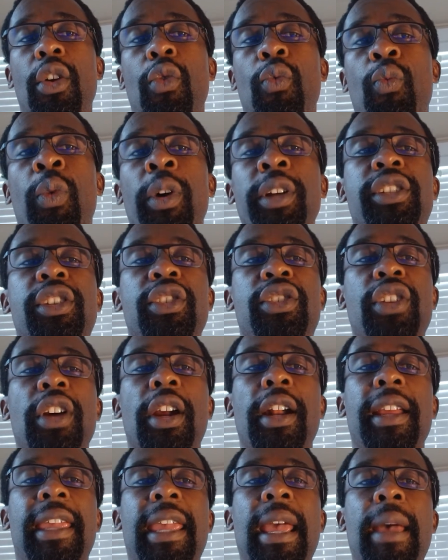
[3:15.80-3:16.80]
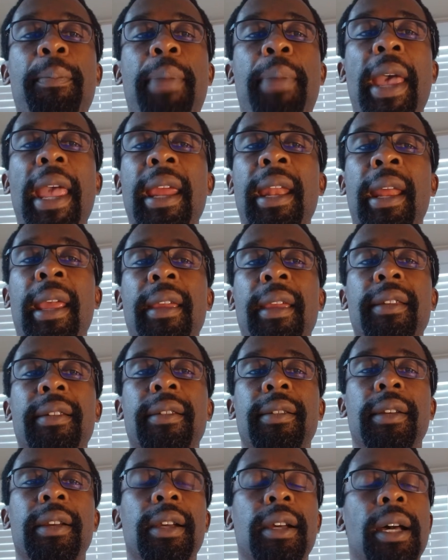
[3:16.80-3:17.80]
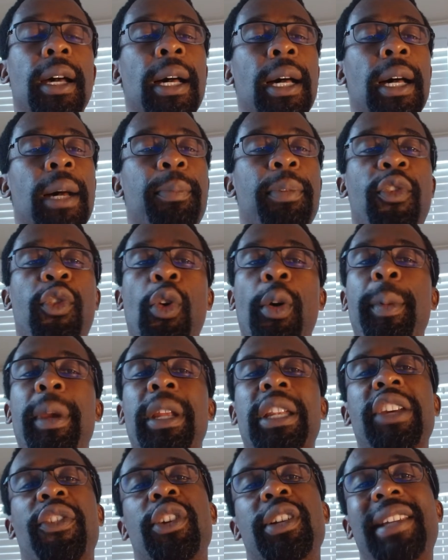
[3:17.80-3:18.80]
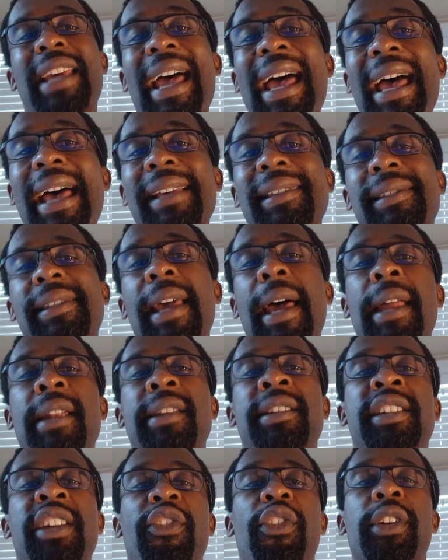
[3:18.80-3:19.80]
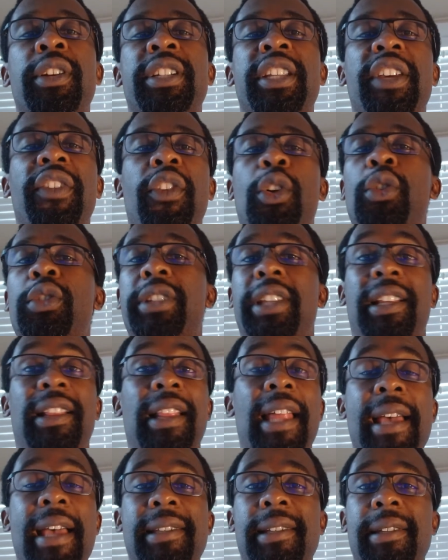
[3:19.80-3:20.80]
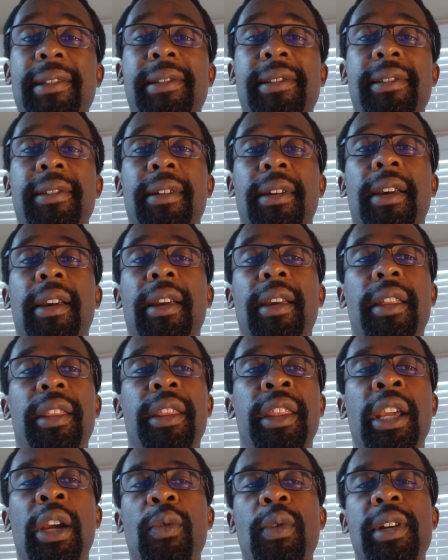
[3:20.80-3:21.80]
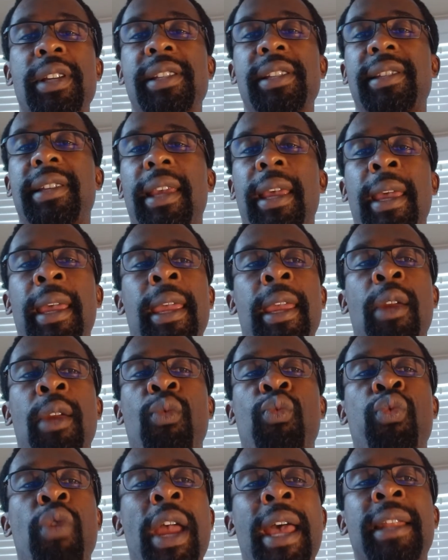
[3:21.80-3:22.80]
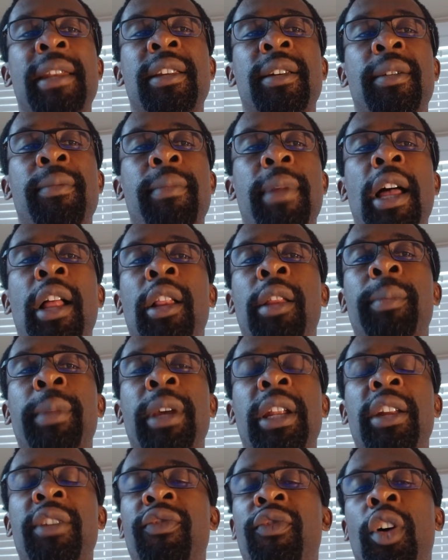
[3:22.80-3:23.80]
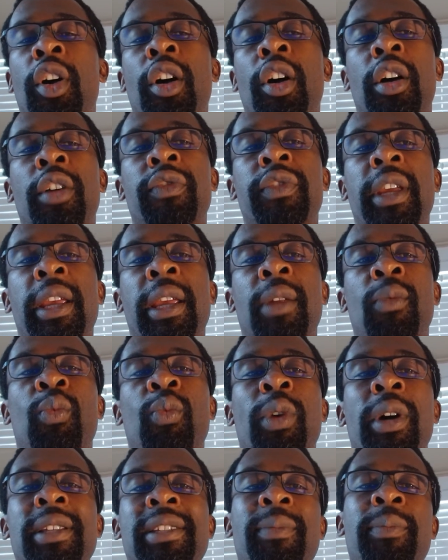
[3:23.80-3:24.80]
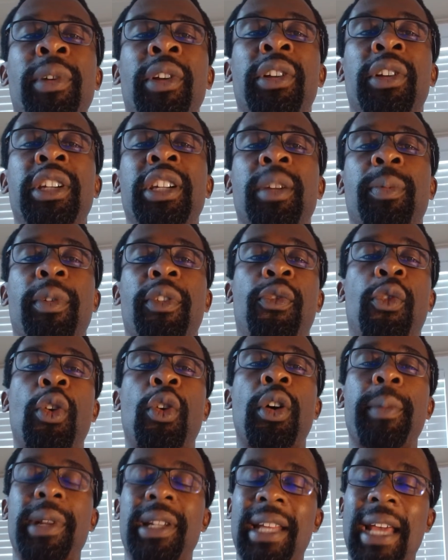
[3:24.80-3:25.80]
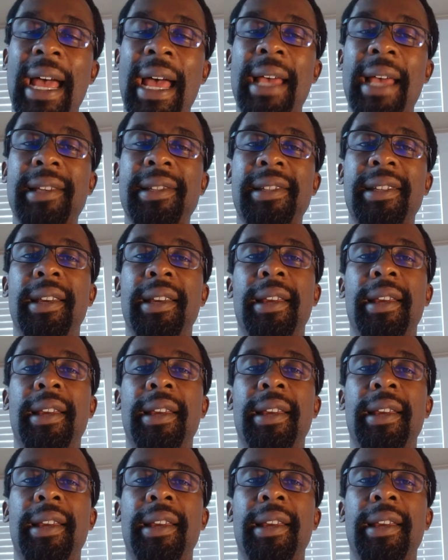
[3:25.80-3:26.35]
Once you started campaigning, performing different tasks had different difficulty classes. There was a random element involved in one's ability to perform a task,